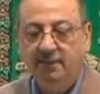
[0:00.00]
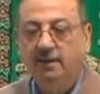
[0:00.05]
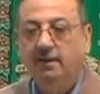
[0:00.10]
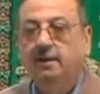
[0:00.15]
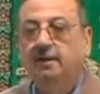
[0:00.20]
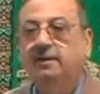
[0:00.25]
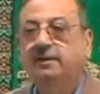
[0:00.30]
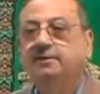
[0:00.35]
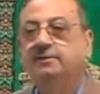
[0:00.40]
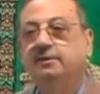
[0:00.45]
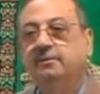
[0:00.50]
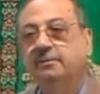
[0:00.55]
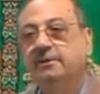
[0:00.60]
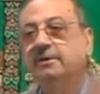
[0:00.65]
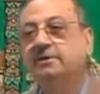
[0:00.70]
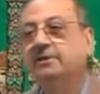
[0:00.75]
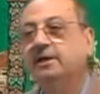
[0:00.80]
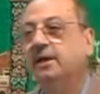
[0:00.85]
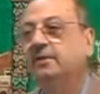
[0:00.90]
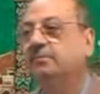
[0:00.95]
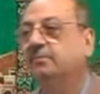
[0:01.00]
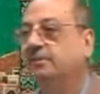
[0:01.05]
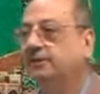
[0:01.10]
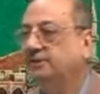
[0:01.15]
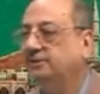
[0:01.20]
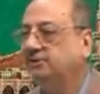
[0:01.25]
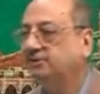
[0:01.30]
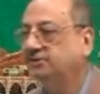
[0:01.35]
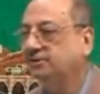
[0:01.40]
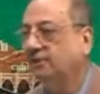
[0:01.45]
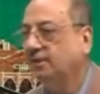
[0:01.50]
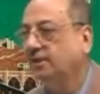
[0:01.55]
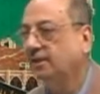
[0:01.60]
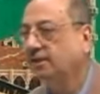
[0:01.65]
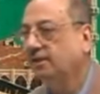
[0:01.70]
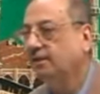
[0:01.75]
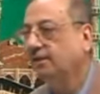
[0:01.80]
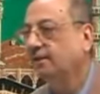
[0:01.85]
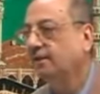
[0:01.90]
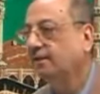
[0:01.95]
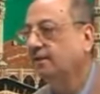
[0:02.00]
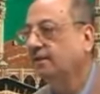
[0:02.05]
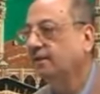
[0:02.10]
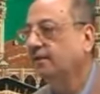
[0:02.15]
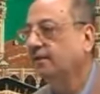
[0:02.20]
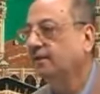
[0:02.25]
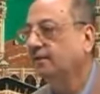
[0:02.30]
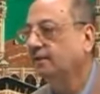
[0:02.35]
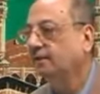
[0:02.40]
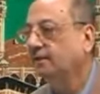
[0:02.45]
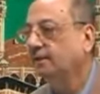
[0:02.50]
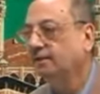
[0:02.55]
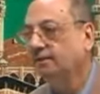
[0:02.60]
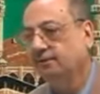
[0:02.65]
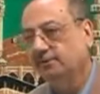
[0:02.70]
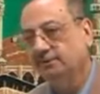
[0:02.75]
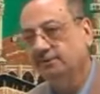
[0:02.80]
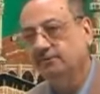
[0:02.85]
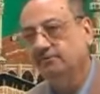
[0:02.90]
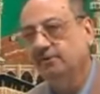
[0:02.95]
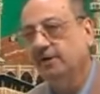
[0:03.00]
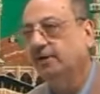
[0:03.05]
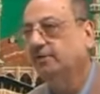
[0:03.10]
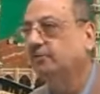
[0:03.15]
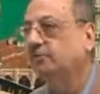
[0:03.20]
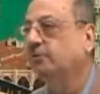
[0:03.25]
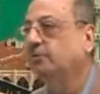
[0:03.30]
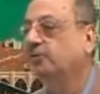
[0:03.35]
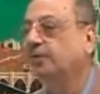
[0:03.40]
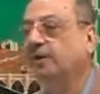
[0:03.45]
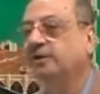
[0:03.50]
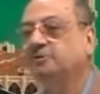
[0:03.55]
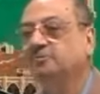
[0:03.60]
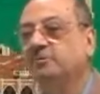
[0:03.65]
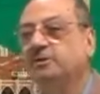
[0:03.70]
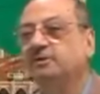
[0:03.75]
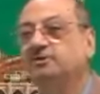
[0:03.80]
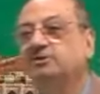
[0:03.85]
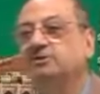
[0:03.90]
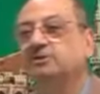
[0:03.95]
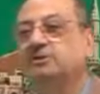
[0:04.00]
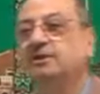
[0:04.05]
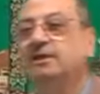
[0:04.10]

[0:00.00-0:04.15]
In the meantime, please try to do as much